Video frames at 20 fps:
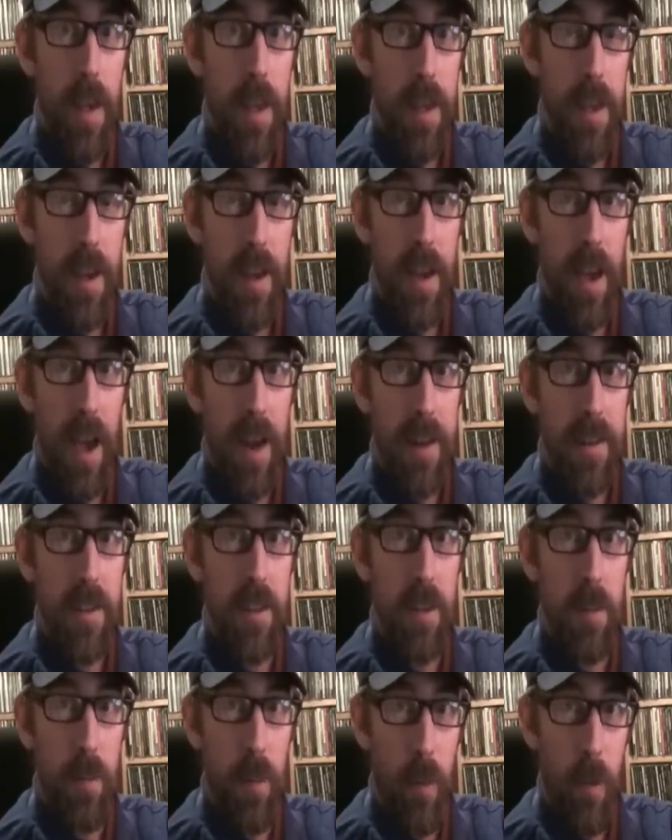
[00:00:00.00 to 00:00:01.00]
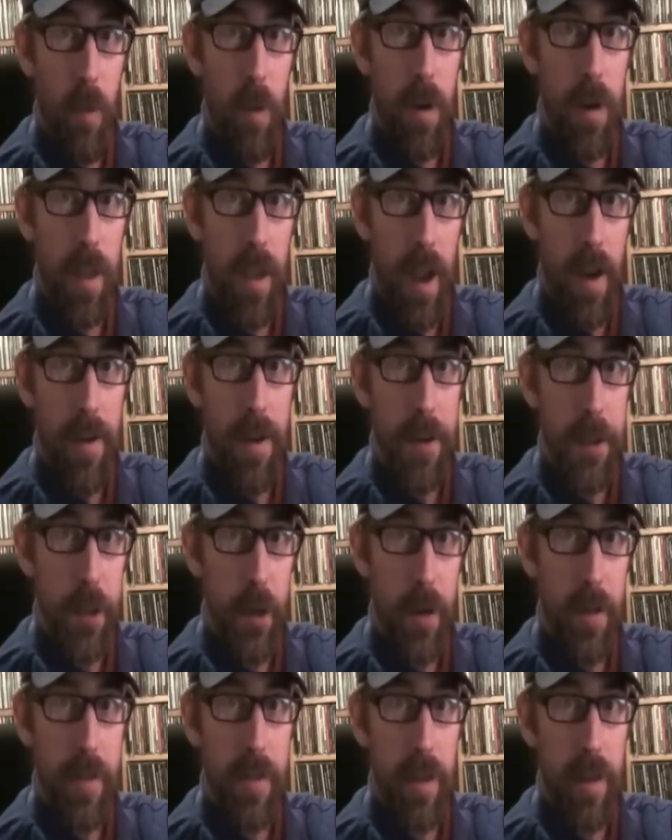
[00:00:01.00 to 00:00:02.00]
You gotta support Gary
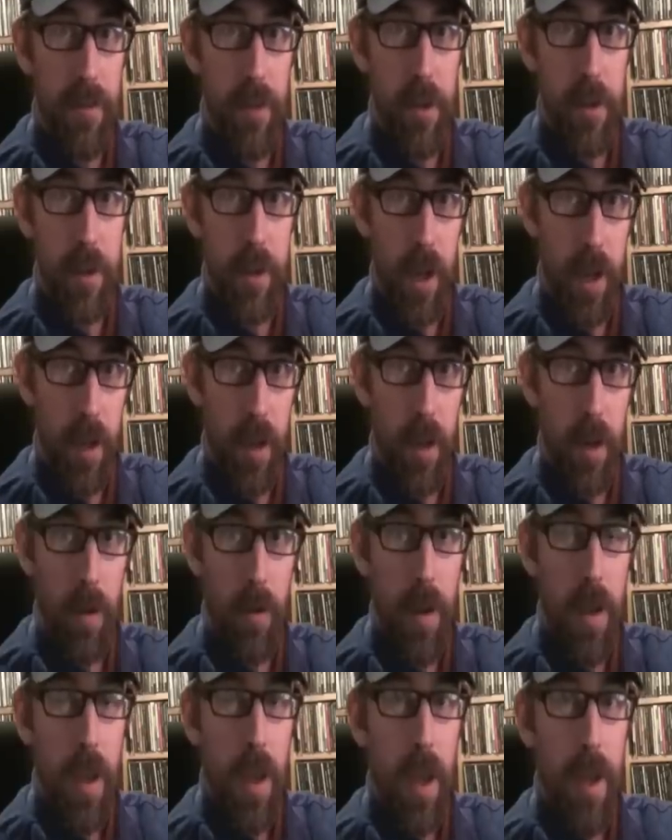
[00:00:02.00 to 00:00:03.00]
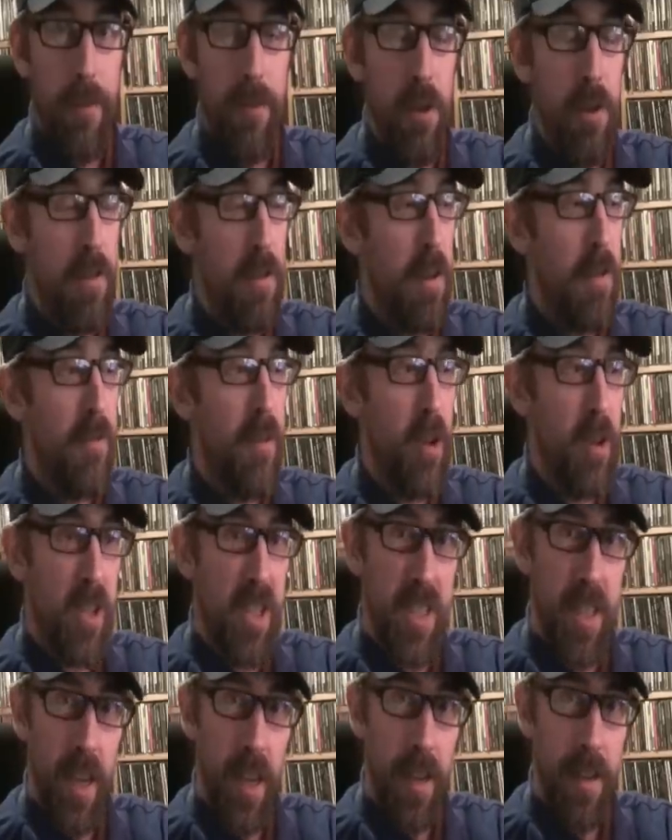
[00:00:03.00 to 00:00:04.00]
Johnson if you're a juggalo. If you're
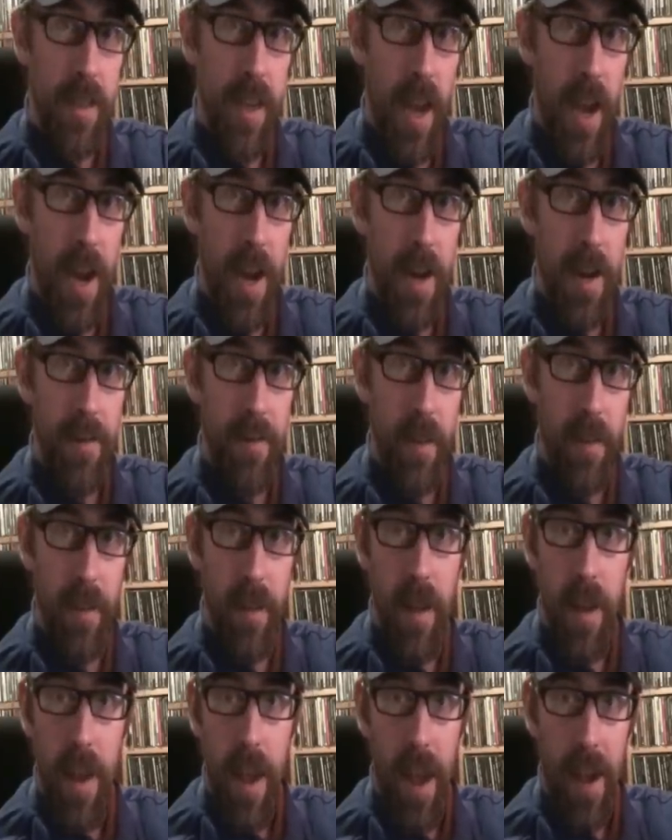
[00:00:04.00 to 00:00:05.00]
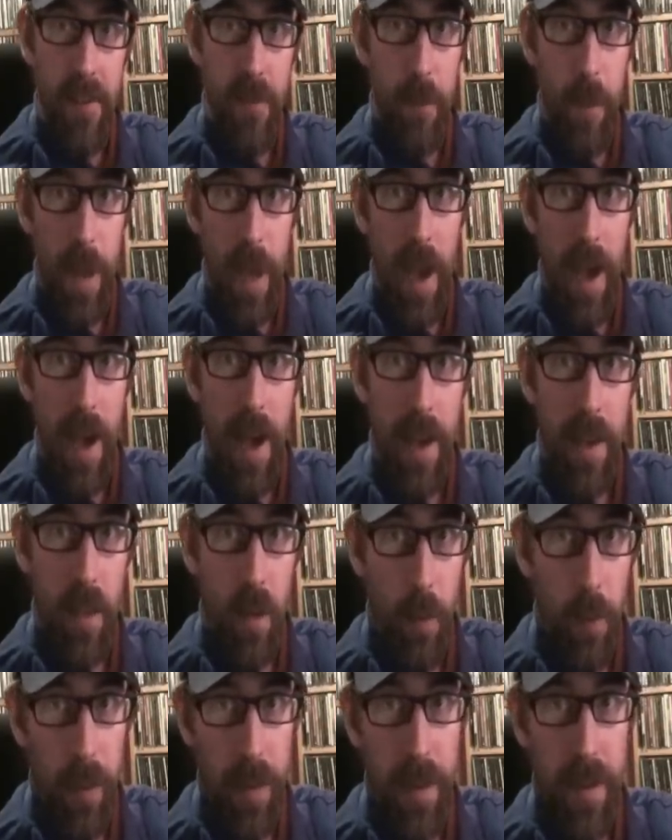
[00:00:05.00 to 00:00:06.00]
sick and tired of the FBI and
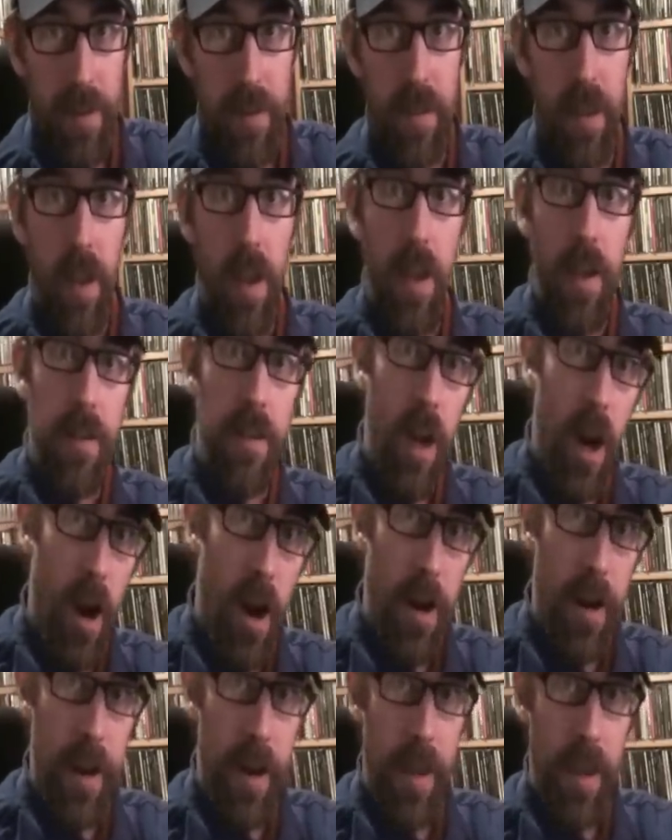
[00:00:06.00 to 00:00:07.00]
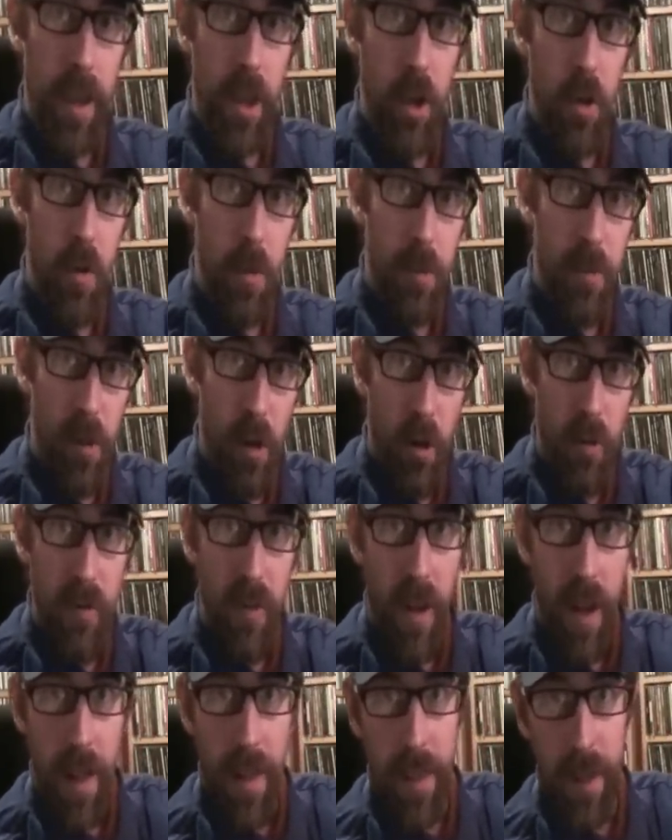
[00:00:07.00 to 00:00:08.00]
the police targeting you and
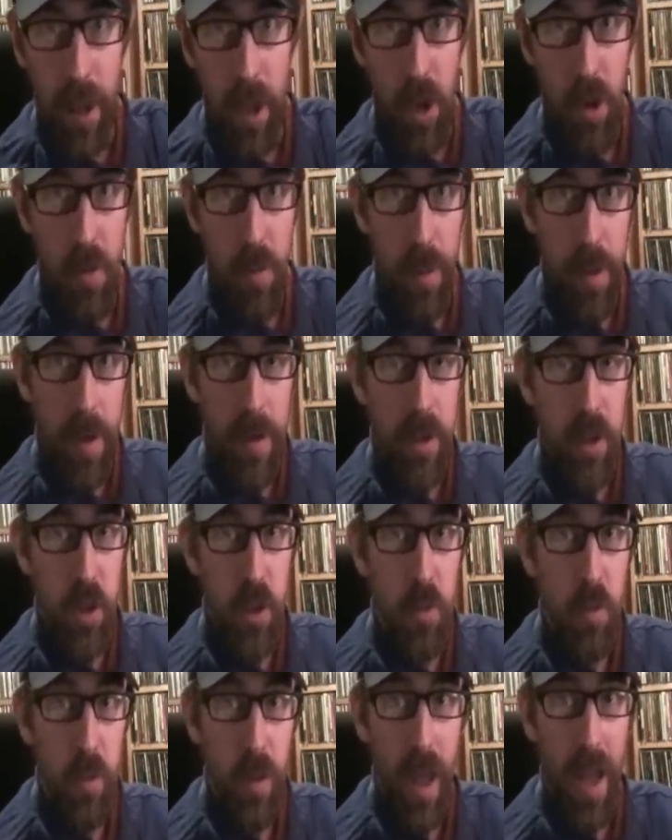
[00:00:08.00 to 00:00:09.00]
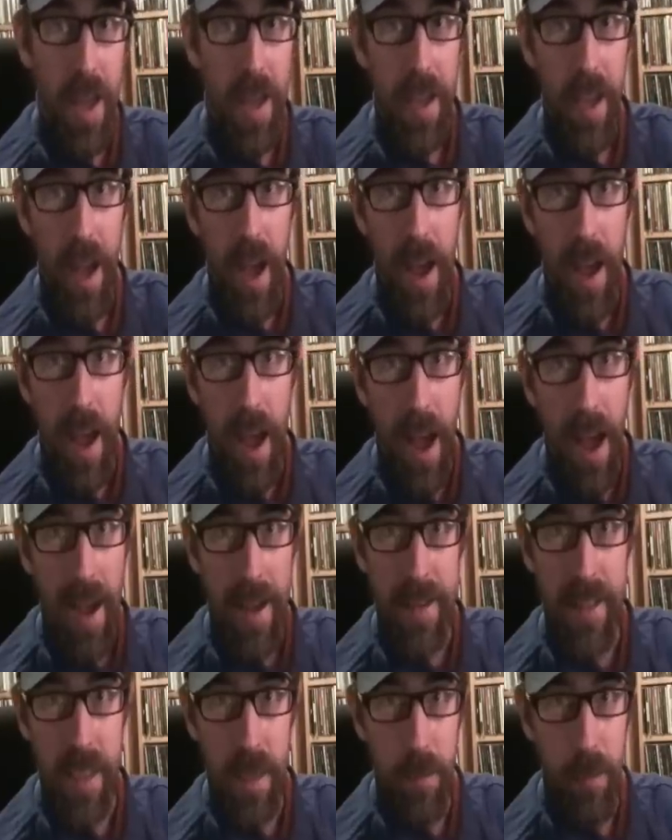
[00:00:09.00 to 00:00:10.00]
profiling you because you like
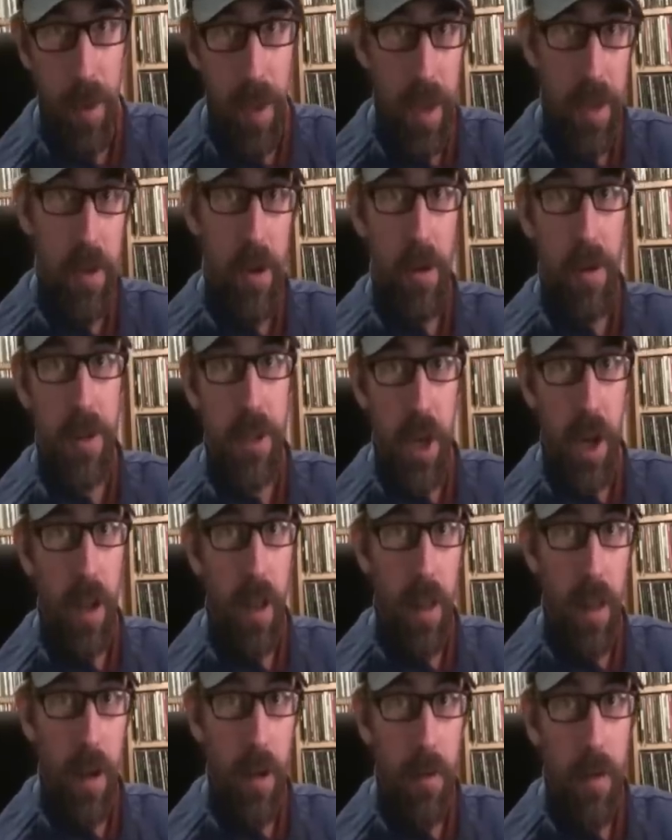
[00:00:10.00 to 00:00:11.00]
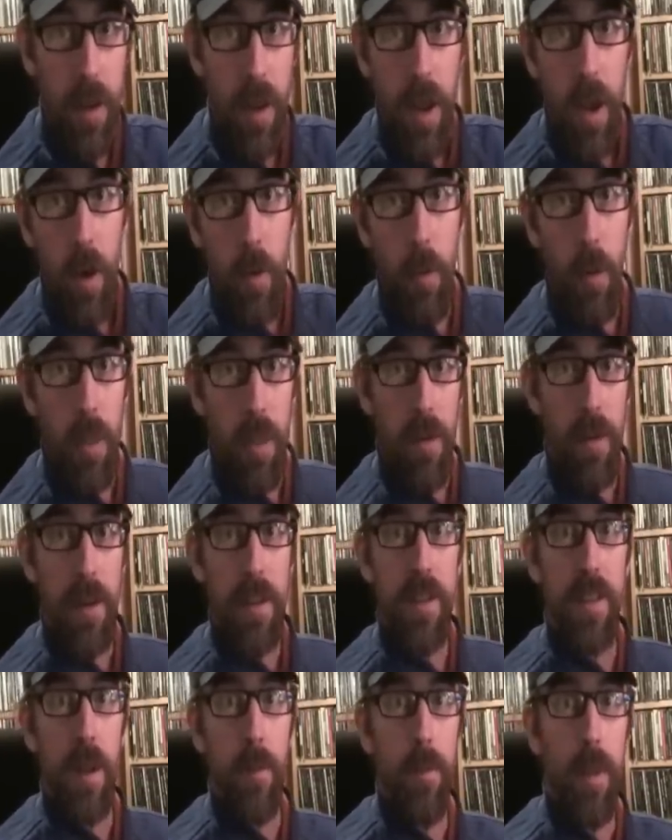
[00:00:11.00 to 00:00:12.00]
ICP and you're a juggalo, well, there
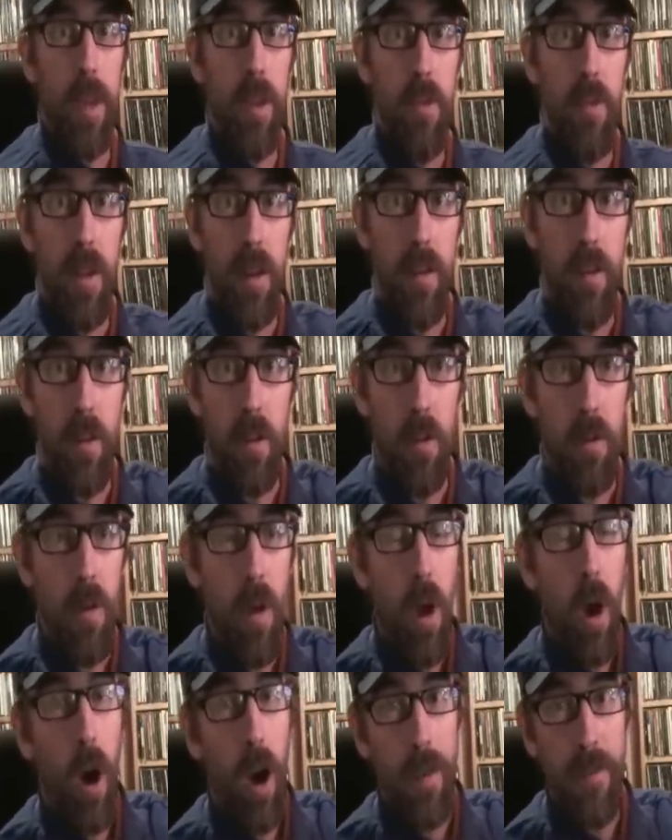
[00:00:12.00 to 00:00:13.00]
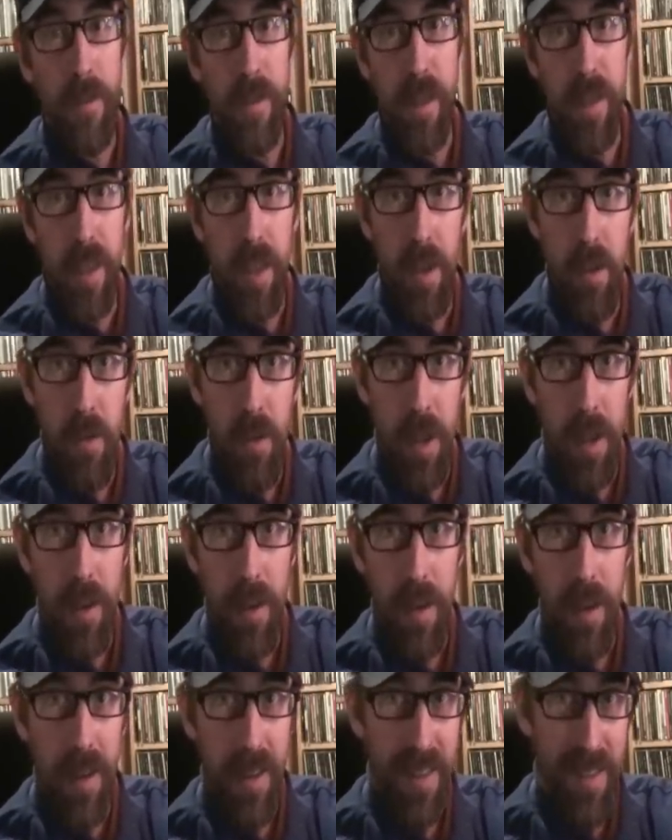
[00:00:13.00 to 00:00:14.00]
is something you can do. Obviously, you
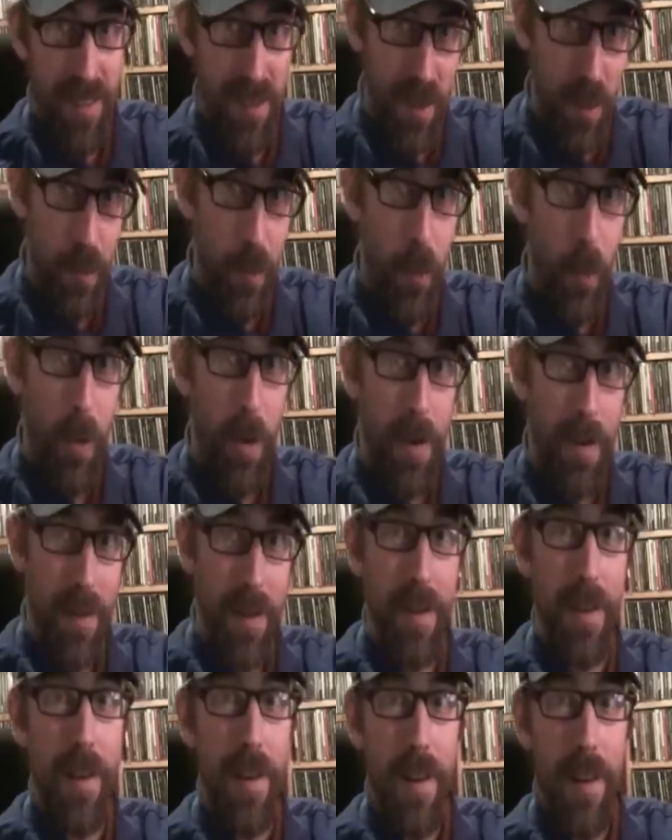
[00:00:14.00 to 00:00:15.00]
can support